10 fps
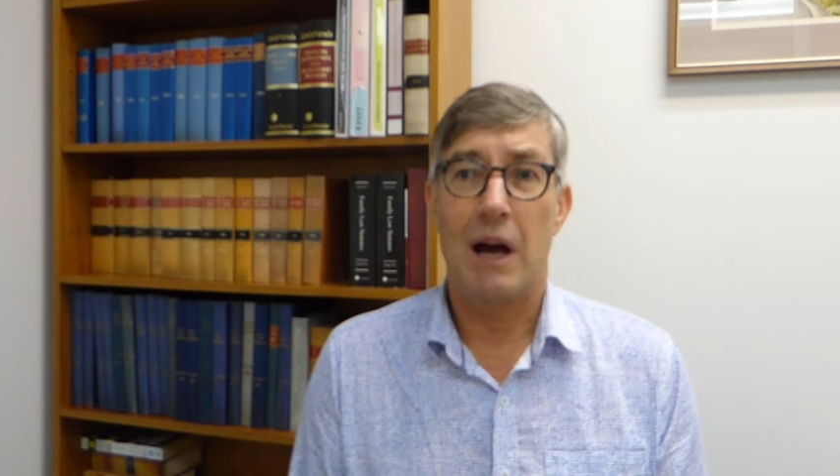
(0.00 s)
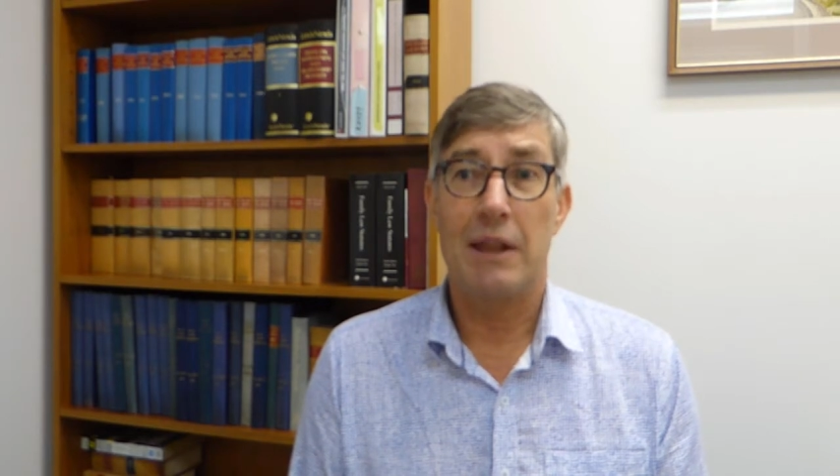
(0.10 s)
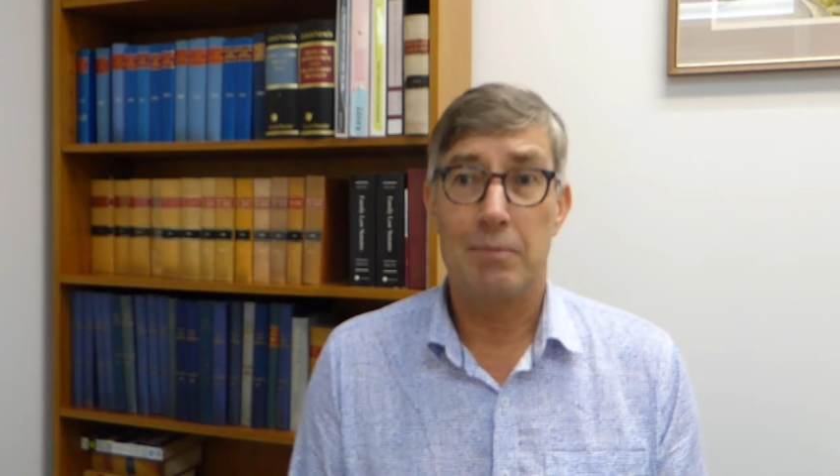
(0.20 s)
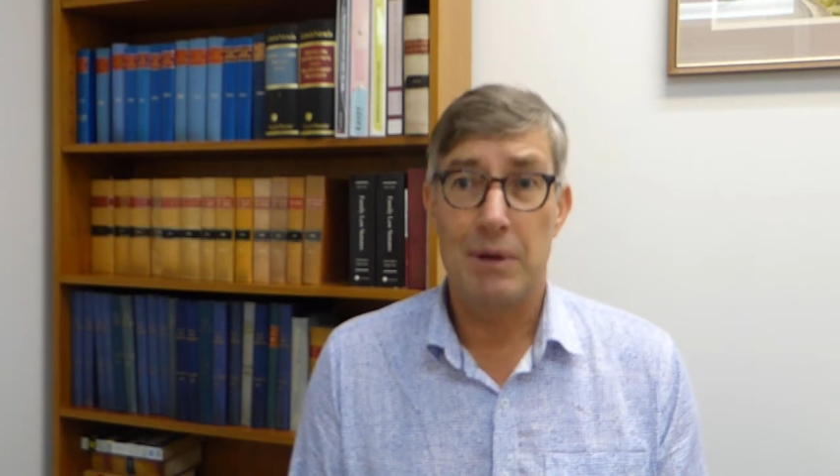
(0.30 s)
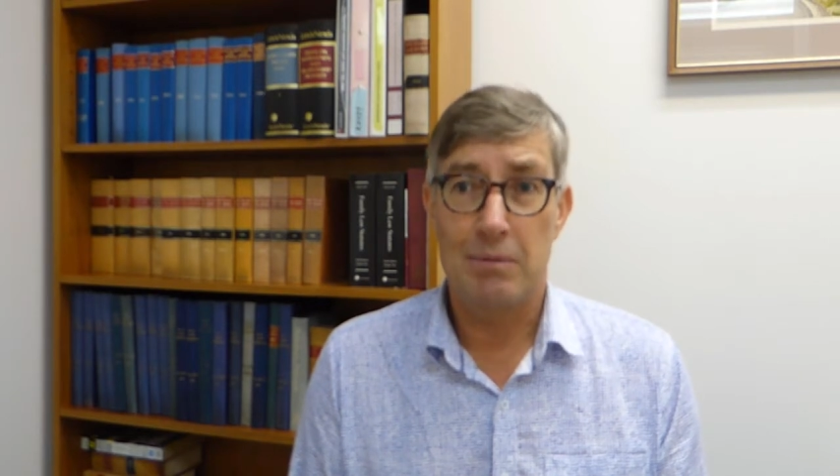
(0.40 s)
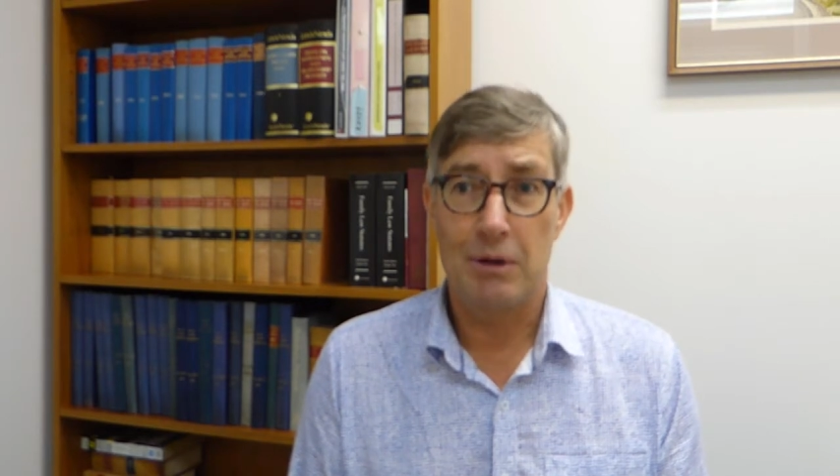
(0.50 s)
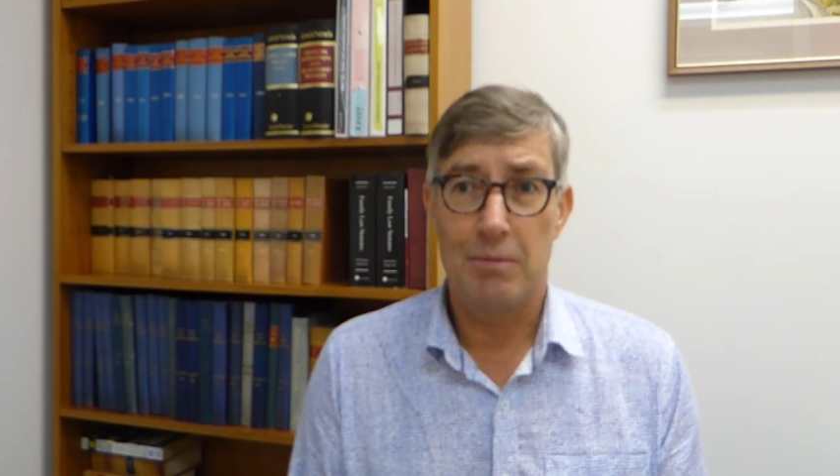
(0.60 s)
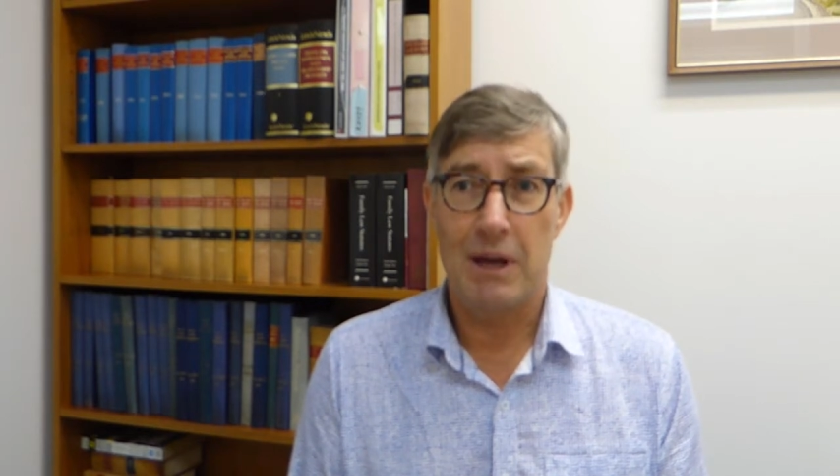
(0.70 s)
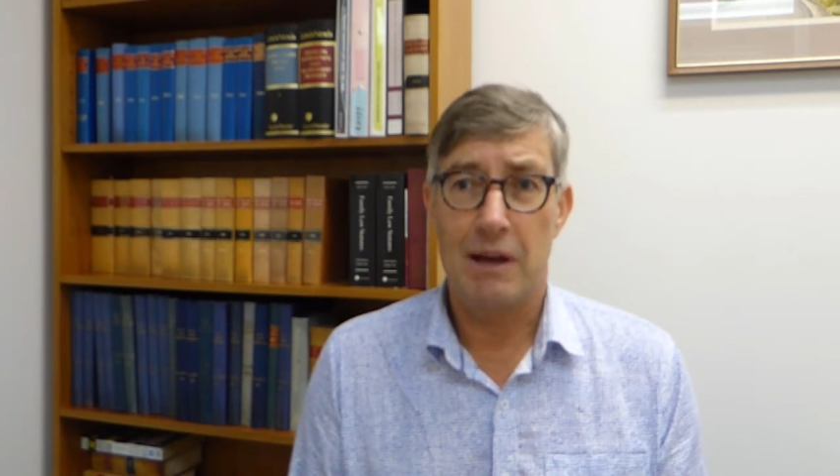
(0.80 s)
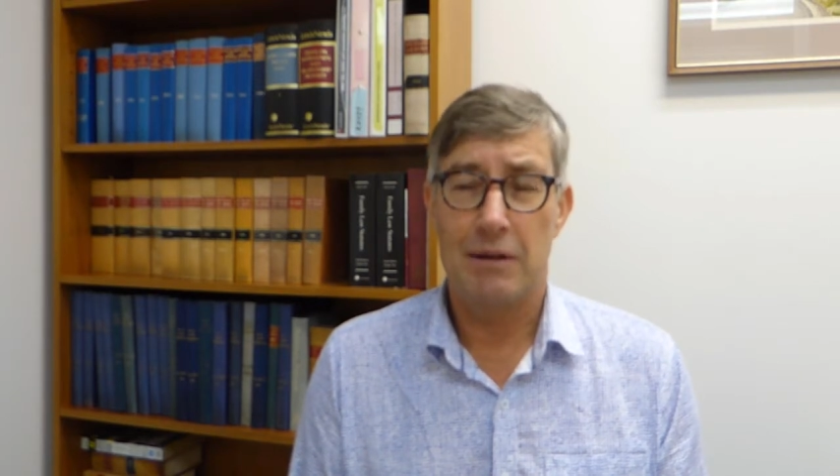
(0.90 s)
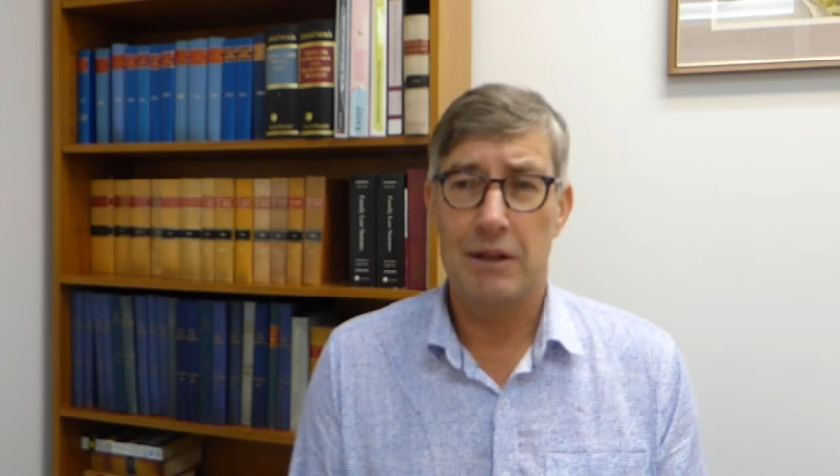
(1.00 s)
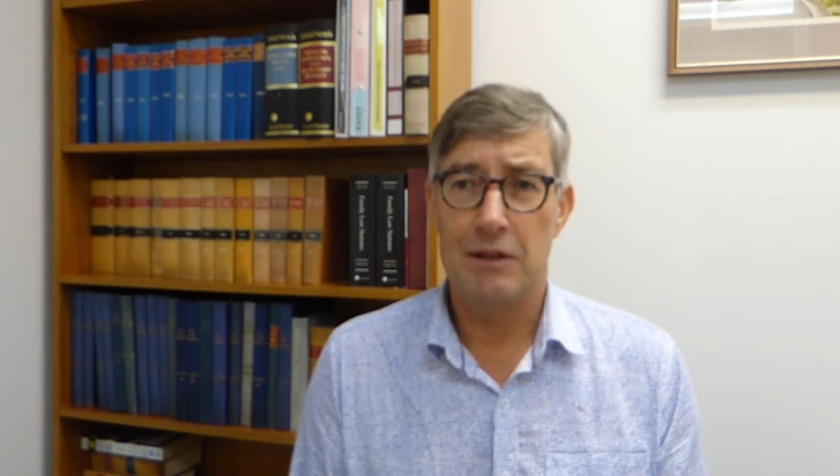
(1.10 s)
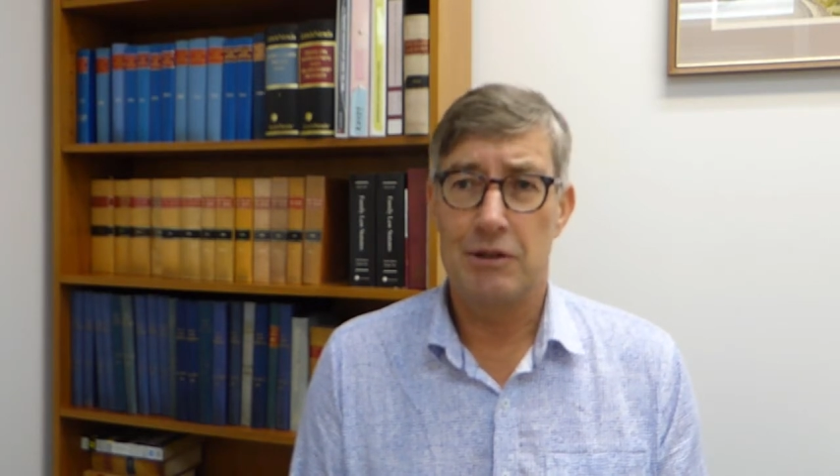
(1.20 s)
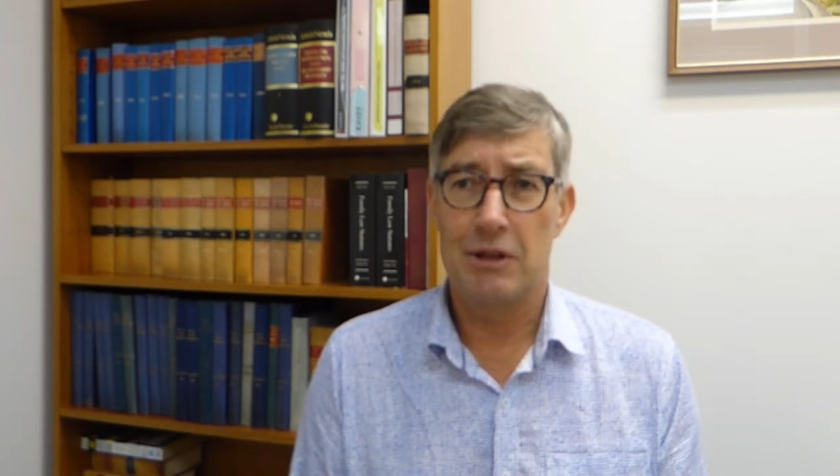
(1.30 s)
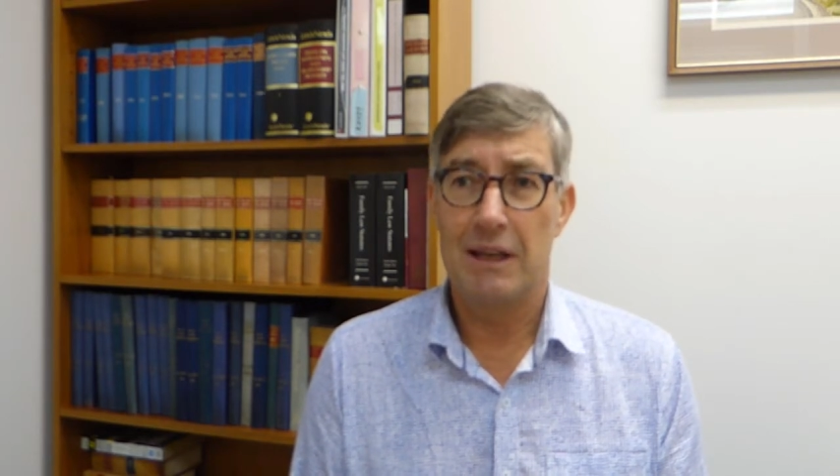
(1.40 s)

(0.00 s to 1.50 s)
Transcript: other people about these